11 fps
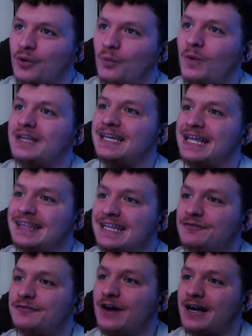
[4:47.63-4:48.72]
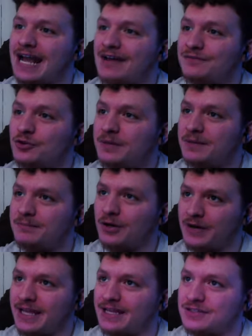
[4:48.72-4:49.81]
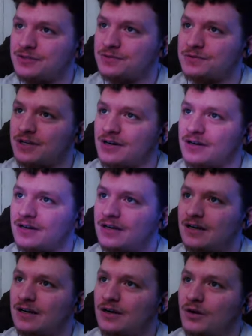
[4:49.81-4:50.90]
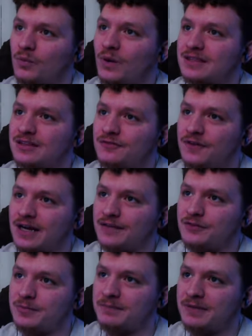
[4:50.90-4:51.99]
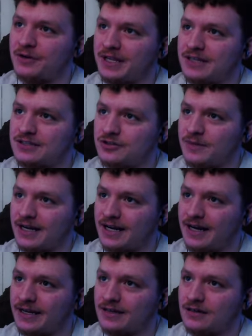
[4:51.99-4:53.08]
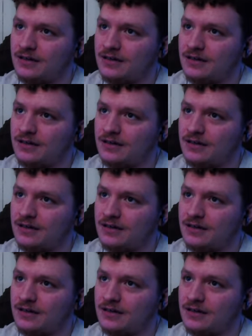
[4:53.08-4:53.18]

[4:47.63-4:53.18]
What in the fuck have you been building into, sir? What the fuck have you been building into, my guy?